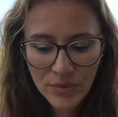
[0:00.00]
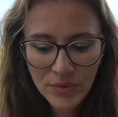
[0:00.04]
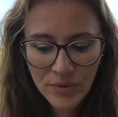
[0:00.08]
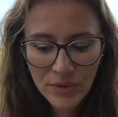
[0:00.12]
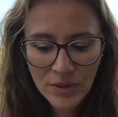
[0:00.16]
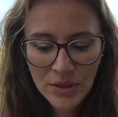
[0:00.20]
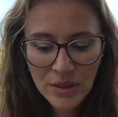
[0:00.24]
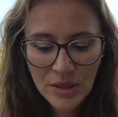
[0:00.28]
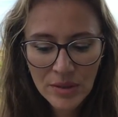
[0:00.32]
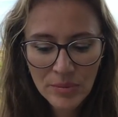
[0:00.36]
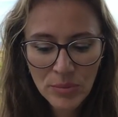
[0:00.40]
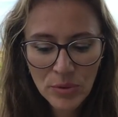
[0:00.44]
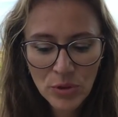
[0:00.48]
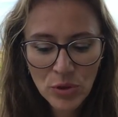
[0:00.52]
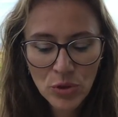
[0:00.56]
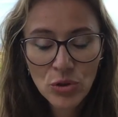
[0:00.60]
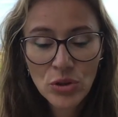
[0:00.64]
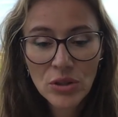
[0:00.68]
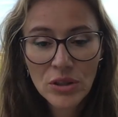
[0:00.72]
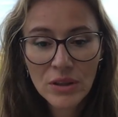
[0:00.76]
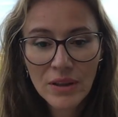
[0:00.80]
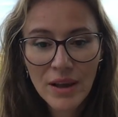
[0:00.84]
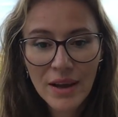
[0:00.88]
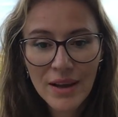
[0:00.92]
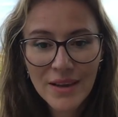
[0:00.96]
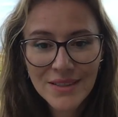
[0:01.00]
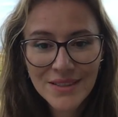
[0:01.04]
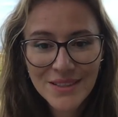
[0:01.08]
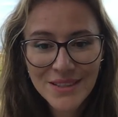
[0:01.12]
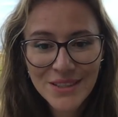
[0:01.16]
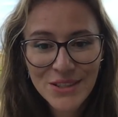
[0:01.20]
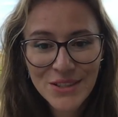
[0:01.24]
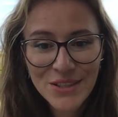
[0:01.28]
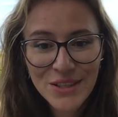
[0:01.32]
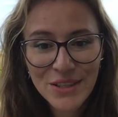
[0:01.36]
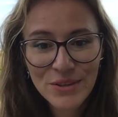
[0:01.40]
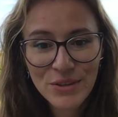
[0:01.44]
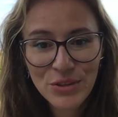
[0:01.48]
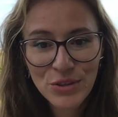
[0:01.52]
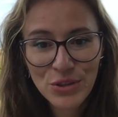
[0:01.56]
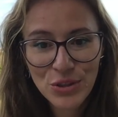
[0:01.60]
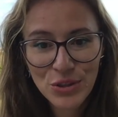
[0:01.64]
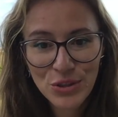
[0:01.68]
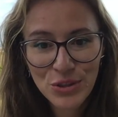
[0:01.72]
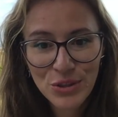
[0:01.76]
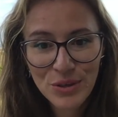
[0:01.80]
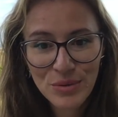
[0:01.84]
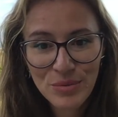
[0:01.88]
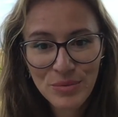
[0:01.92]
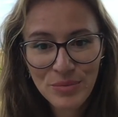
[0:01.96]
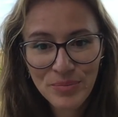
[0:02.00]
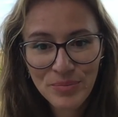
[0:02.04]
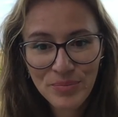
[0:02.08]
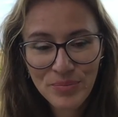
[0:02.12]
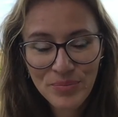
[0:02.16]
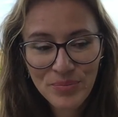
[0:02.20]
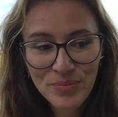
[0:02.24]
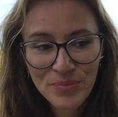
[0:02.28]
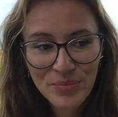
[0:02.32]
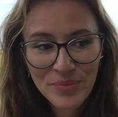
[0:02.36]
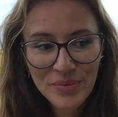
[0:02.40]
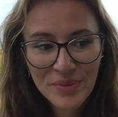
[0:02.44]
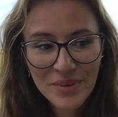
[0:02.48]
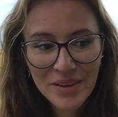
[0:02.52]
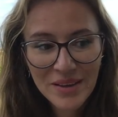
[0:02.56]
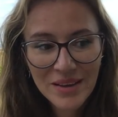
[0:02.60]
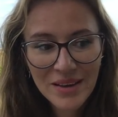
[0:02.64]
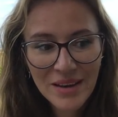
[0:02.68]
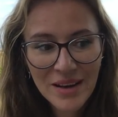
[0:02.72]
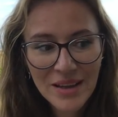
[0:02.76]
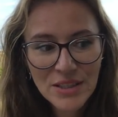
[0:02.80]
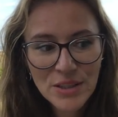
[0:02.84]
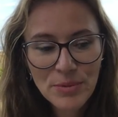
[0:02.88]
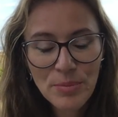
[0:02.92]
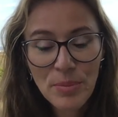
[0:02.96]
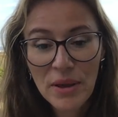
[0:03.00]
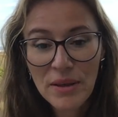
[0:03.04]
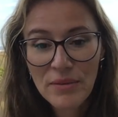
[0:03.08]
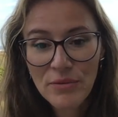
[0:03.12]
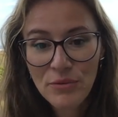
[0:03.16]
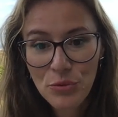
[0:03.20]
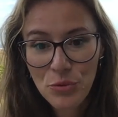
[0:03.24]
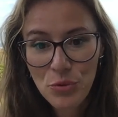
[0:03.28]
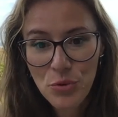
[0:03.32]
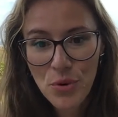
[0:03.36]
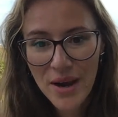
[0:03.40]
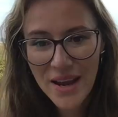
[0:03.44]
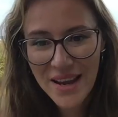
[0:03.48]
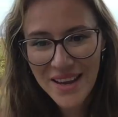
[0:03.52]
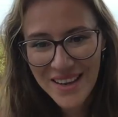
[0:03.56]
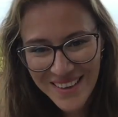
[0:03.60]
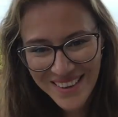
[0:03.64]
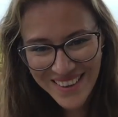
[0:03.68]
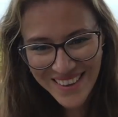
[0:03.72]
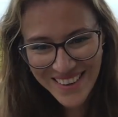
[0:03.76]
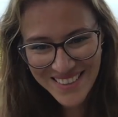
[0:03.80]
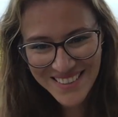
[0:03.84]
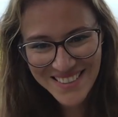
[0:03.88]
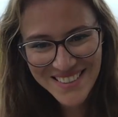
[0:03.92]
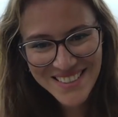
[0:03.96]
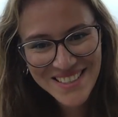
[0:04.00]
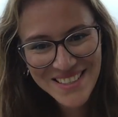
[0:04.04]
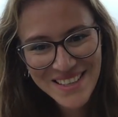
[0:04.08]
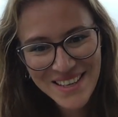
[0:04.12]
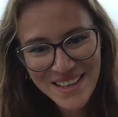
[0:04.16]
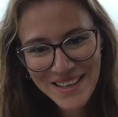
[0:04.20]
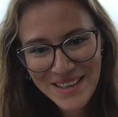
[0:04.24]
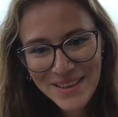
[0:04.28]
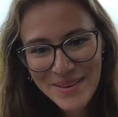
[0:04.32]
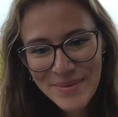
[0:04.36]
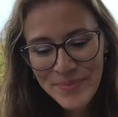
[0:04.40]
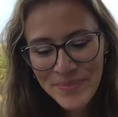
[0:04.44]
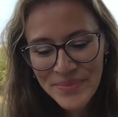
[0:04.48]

it can be utilized, this energy, in a less painful way, let's say.